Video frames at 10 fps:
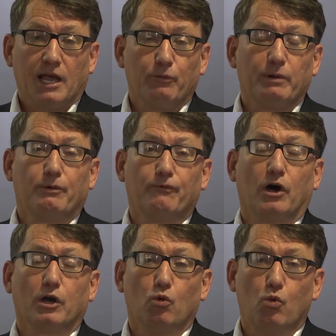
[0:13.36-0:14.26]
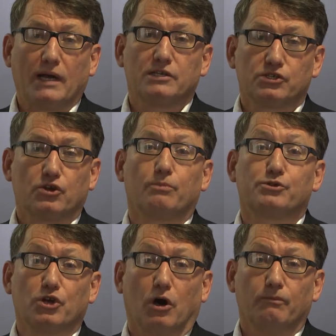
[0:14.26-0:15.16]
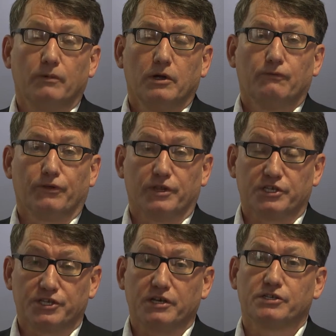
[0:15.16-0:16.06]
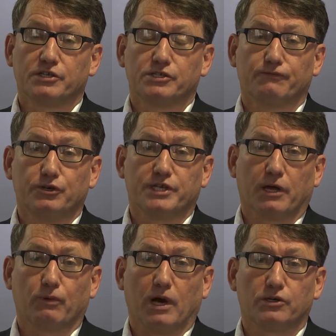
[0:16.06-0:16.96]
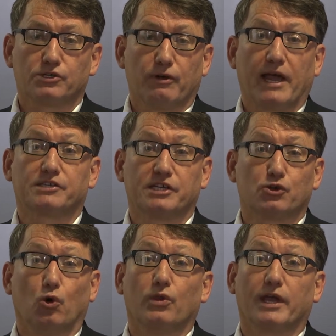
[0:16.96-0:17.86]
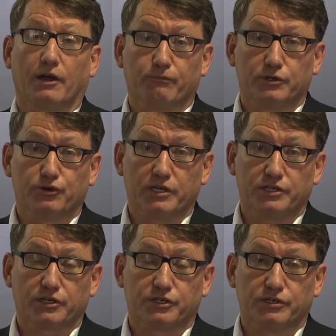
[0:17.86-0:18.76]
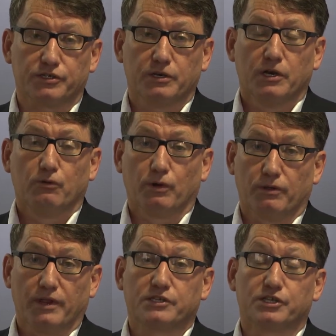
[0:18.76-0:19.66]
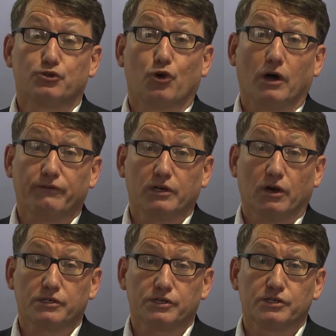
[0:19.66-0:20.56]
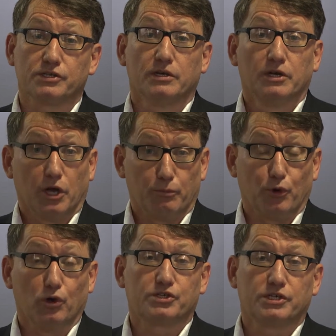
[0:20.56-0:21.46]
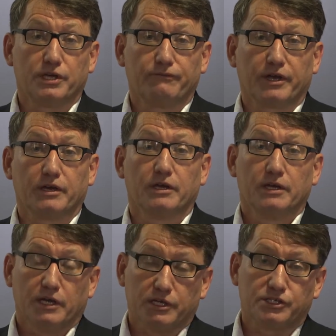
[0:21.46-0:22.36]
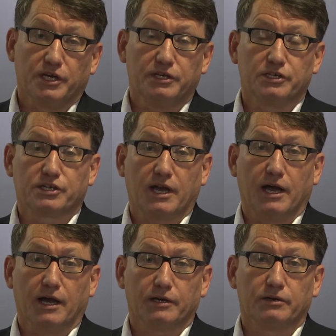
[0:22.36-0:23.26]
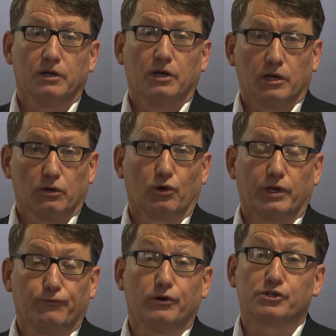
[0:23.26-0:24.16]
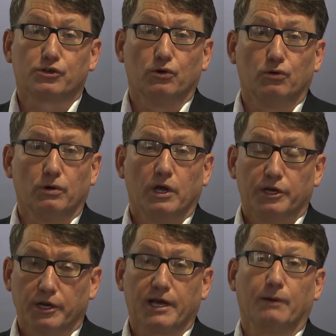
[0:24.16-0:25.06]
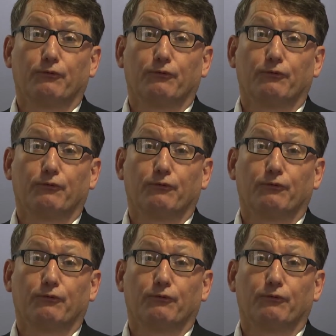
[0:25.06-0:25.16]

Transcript: and we provide a one-stop shop for the citizens of New South Wales to access all their government transactions, whether that's a driving licence, a birth certificate, a senior's card, looking for a school. You can come